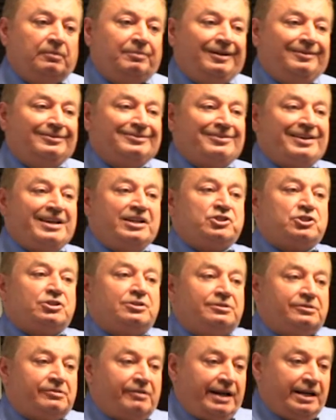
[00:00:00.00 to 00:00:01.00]
about
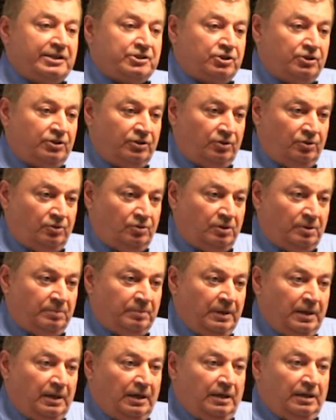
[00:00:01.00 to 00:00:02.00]
racial trash in Europe,
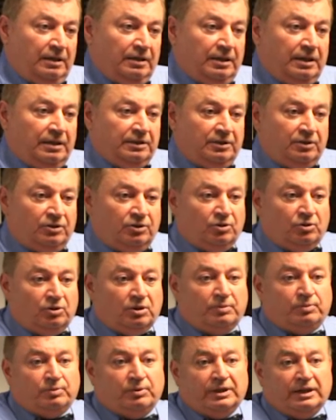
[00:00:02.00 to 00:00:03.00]
that in
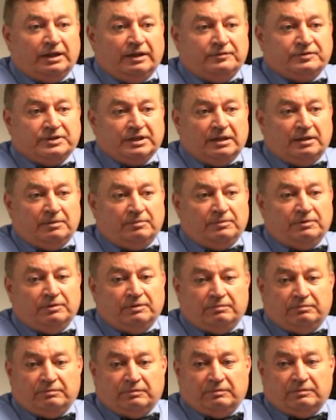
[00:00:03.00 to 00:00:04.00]
Europe we have some
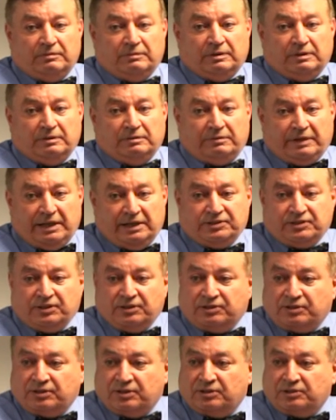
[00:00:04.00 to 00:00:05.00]

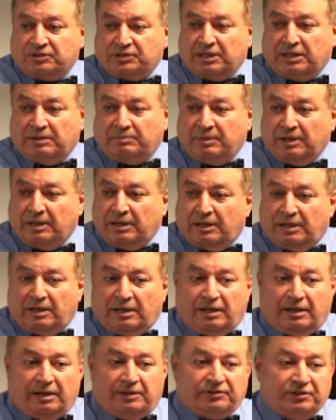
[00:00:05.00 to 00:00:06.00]
races and some
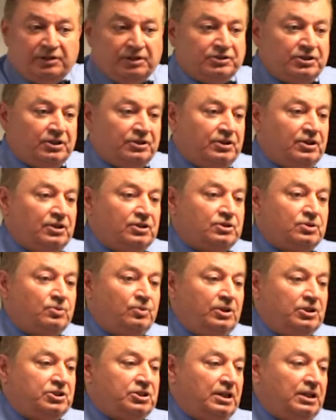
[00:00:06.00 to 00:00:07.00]
ethnicities
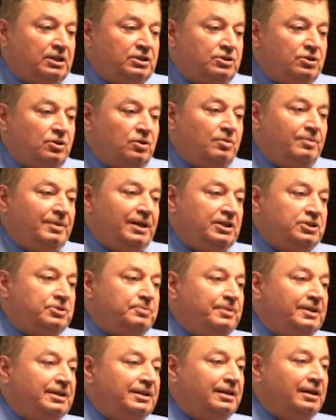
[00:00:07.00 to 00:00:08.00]
which are so
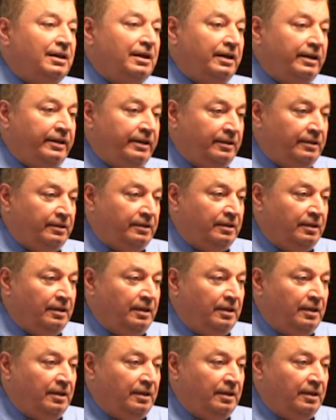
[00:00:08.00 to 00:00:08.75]
much behind